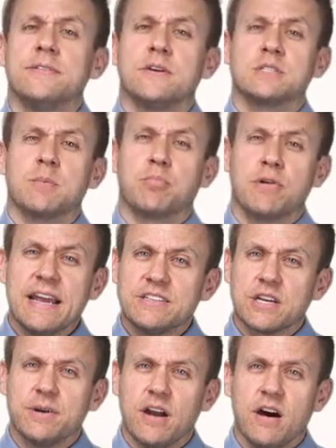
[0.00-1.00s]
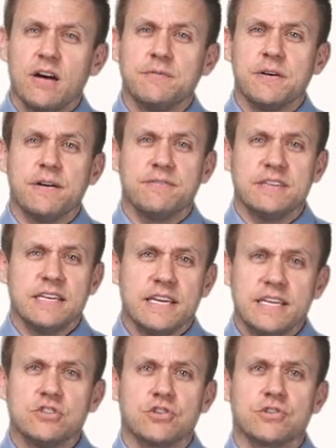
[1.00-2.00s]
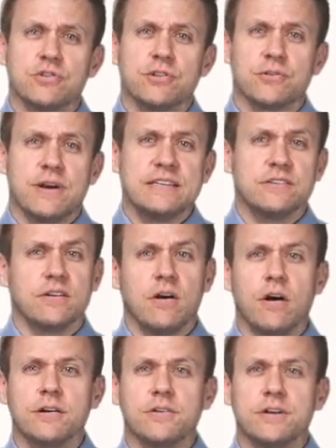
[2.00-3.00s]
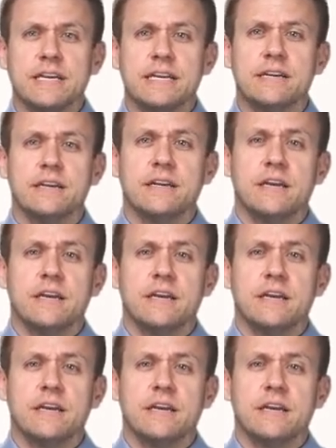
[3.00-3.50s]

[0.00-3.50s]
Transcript: there's a branch coming off of the internal thoracic artery